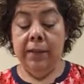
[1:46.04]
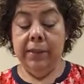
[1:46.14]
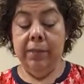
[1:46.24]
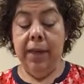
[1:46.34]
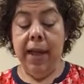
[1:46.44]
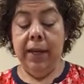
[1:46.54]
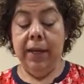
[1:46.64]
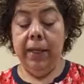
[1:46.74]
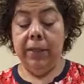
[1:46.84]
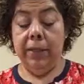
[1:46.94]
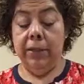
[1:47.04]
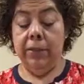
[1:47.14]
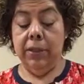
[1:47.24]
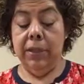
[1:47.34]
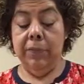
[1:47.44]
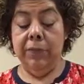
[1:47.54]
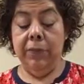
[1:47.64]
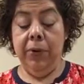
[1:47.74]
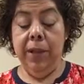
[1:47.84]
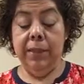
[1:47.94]
Somatic is a nociceptive
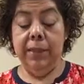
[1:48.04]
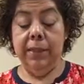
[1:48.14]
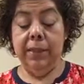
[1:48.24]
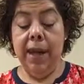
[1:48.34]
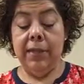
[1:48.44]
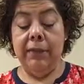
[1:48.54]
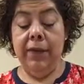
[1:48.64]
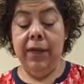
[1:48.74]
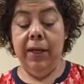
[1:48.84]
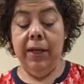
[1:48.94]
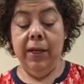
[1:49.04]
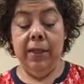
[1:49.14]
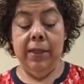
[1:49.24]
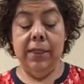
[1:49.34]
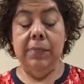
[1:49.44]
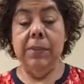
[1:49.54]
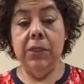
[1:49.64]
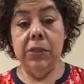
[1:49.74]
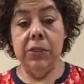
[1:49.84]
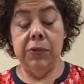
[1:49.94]
process activated in the deep
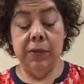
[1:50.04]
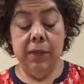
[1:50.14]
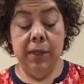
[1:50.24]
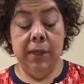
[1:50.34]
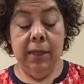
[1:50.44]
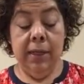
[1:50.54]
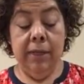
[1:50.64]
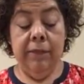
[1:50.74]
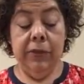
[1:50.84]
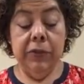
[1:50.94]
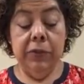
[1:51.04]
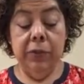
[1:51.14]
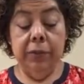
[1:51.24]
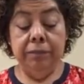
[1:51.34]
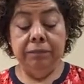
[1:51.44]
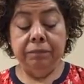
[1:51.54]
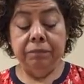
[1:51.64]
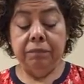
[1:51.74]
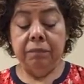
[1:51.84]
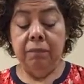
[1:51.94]
tissues. Visceral
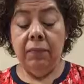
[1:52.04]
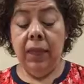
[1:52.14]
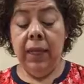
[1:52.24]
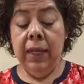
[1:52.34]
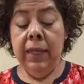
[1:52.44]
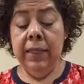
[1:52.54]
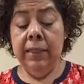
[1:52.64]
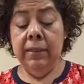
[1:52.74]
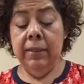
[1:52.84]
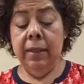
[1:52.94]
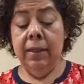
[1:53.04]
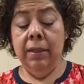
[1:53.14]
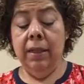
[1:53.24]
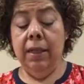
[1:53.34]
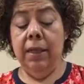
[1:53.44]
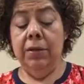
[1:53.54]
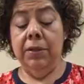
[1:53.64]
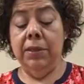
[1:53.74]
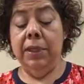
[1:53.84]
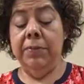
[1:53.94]
is the
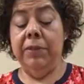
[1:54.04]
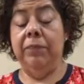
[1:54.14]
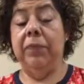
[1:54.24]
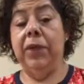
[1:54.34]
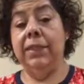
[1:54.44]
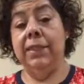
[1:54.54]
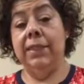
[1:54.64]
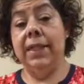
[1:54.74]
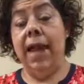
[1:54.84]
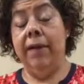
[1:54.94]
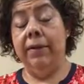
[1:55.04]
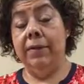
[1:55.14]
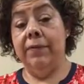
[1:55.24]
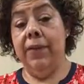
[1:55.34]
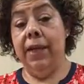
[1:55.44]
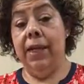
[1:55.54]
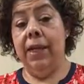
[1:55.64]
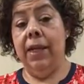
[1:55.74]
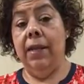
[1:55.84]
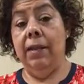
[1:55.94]
nociceptive process is
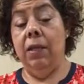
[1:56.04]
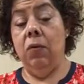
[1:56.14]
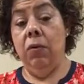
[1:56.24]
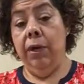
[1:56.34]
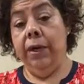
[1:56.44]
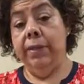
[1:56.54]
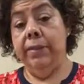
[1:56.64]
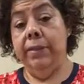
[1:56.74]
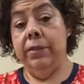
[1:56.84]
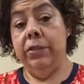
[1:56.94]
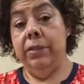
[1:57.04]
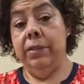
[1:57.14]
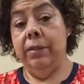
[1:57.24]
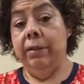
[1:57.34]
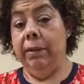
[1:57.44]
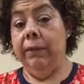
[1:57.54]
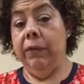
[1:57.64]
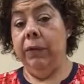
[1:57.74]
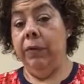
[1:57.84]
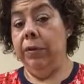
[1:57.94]
activated in the organs such as the
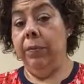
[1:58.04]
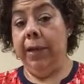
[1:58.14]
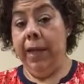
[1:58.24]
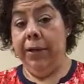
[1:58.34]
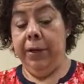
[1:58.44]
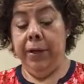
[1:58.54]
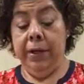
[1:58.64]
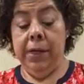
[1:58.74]
liver or the bladder.